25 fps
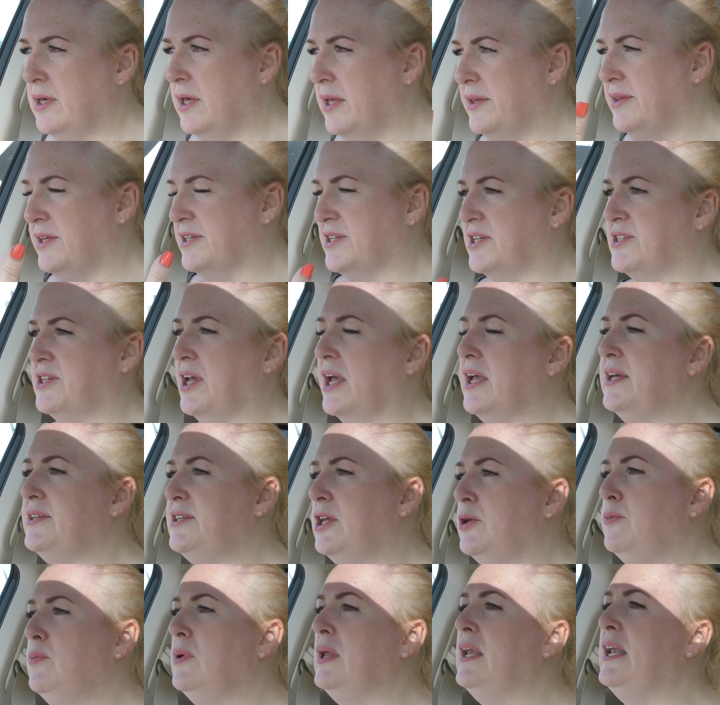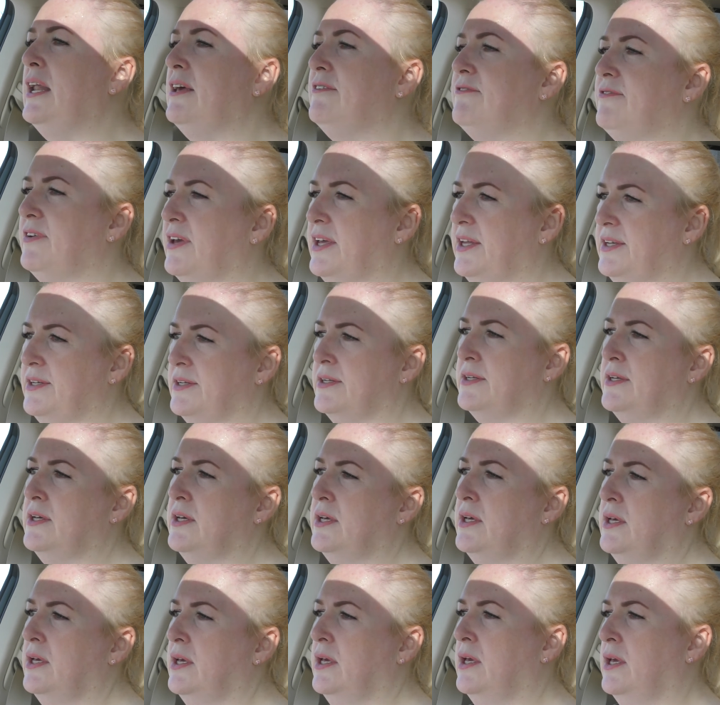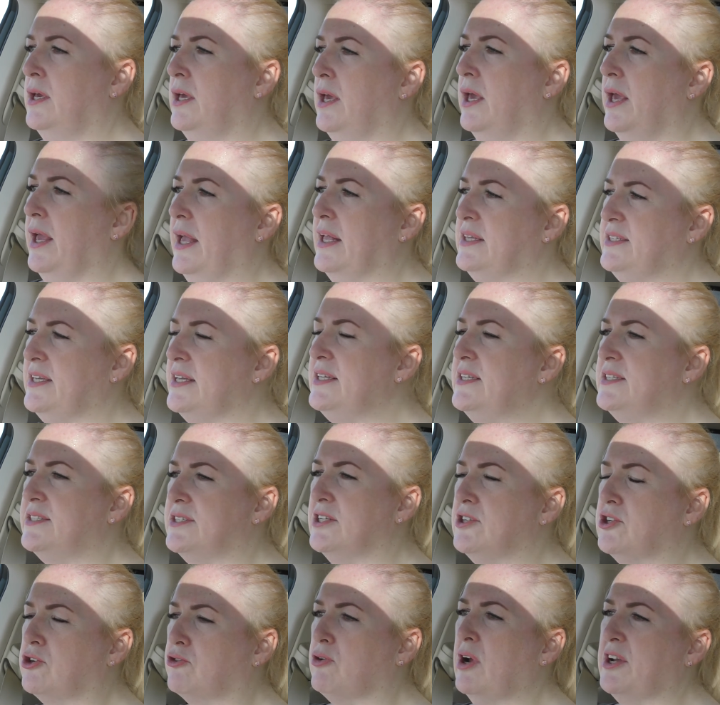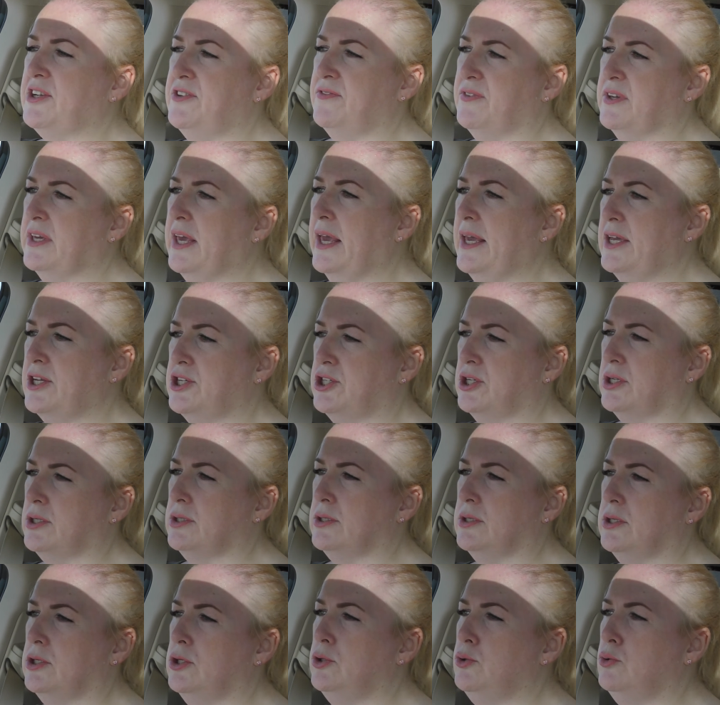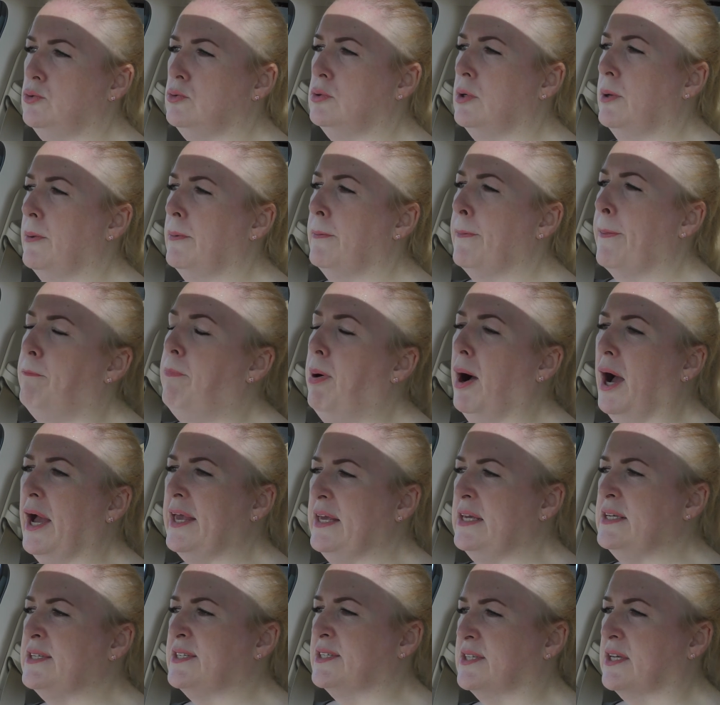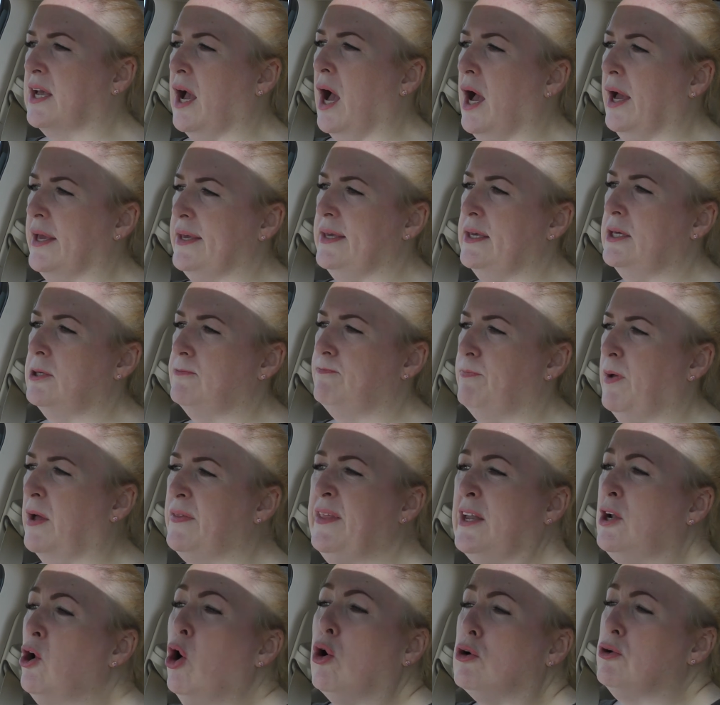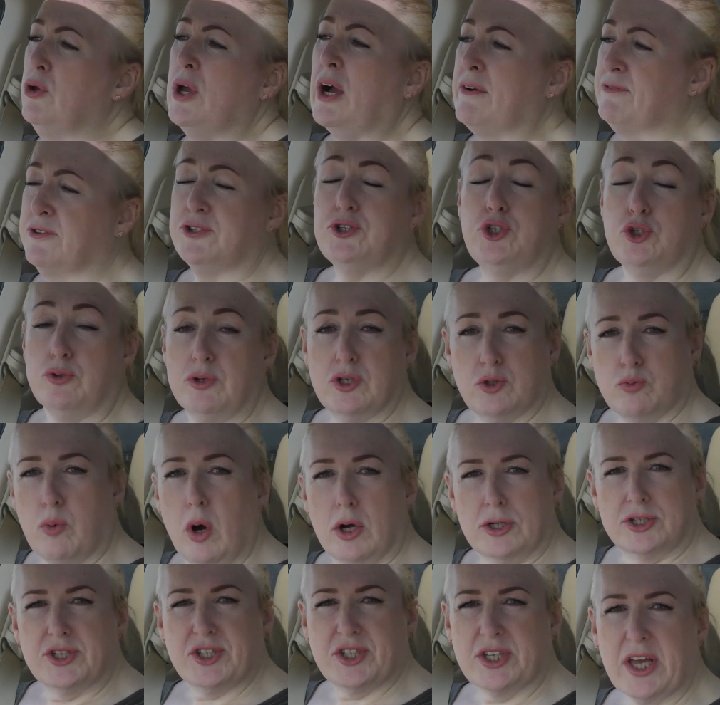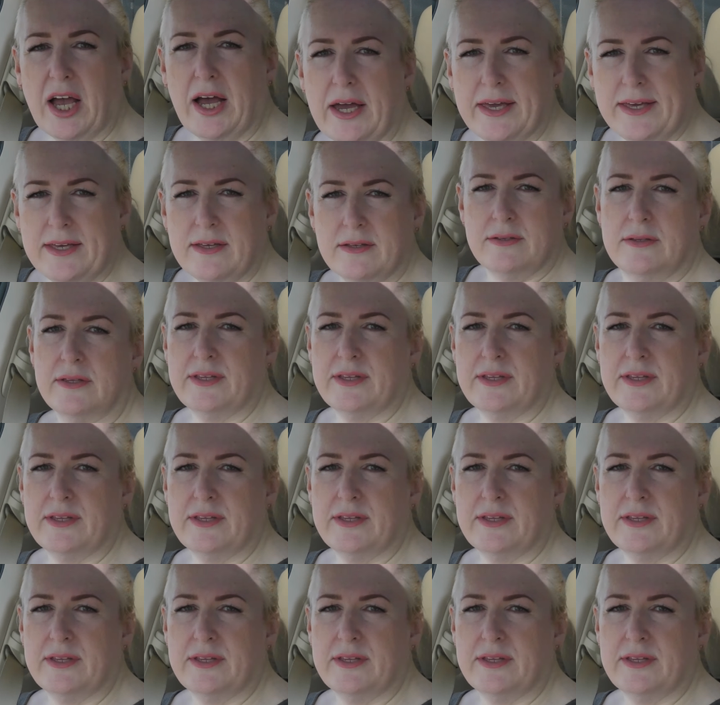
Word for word: In the society we live in, it's instant gratification. You buy Sky, and then all you have to do is watch Sky.